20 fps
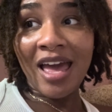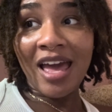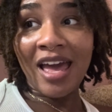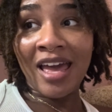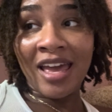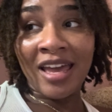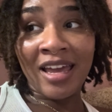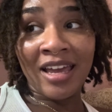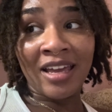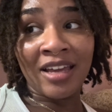
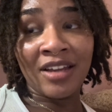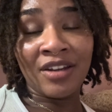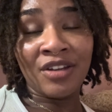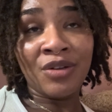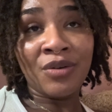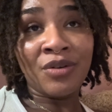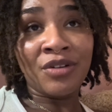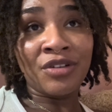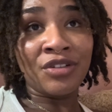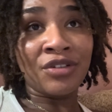and
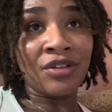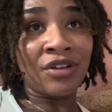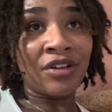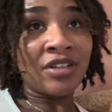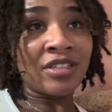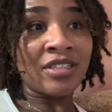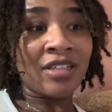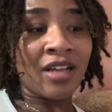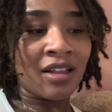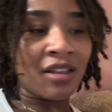you enjoy your
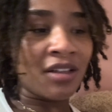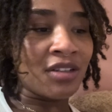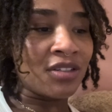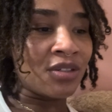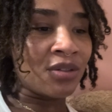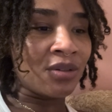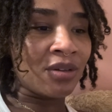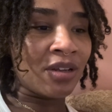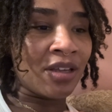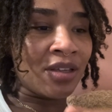
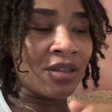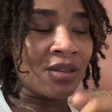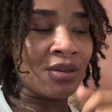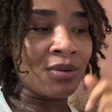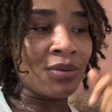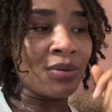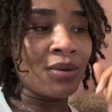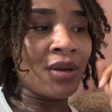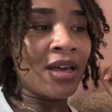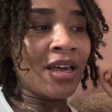solitude and
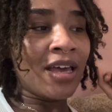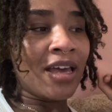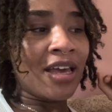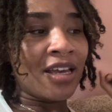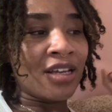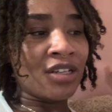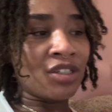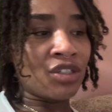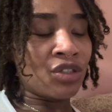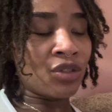you
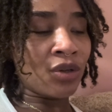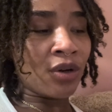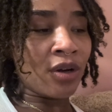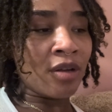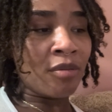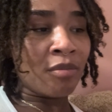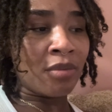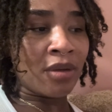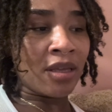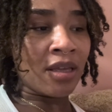enjoy
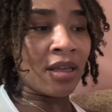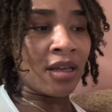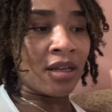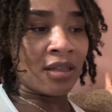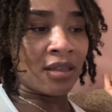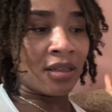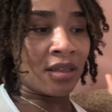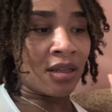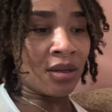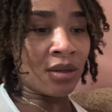being
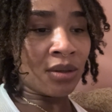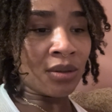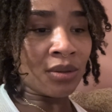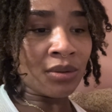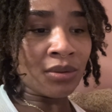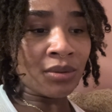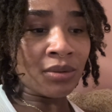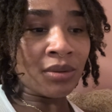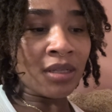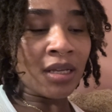
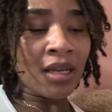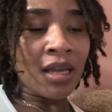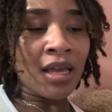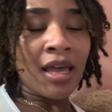alone,